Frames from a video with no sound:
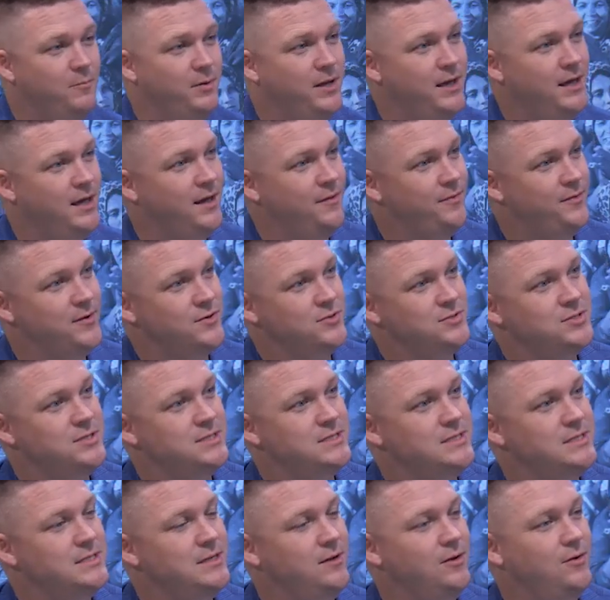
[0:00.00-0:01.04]
but yet they're
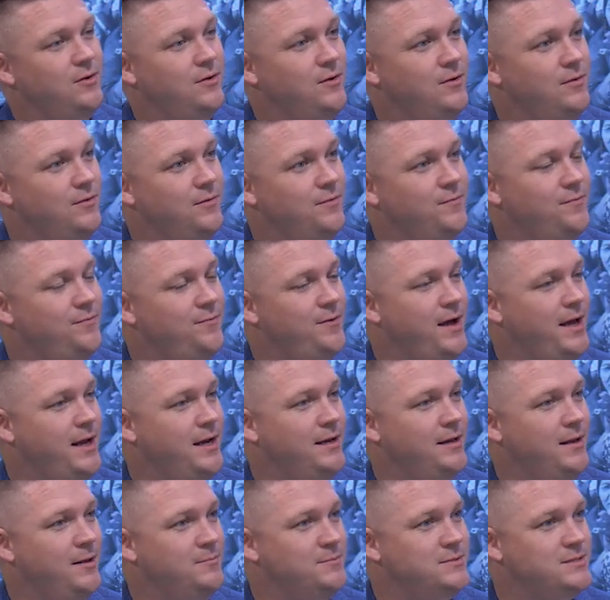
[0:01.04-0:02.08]
still
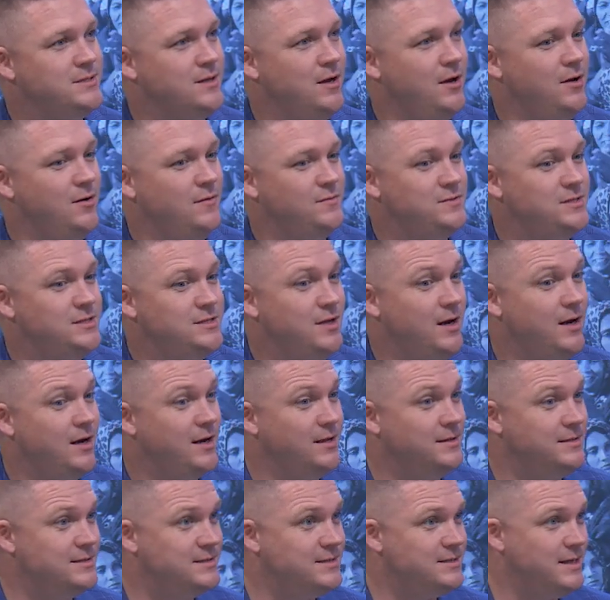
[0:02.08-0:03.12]
finding themselves stuck
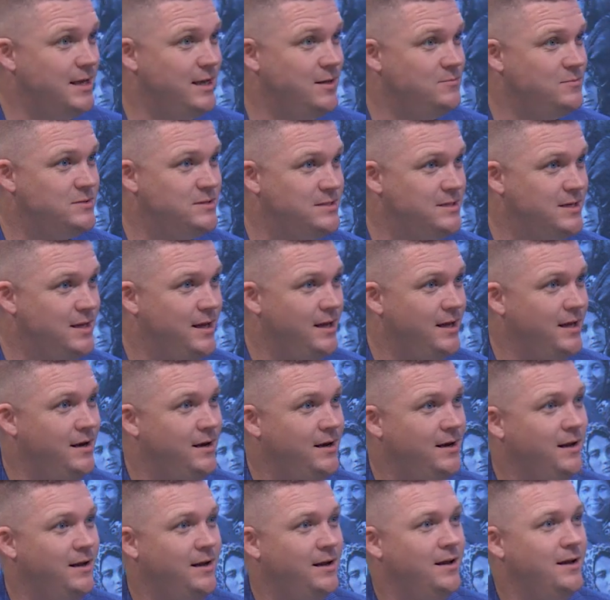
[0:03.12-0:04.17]
in the same sin,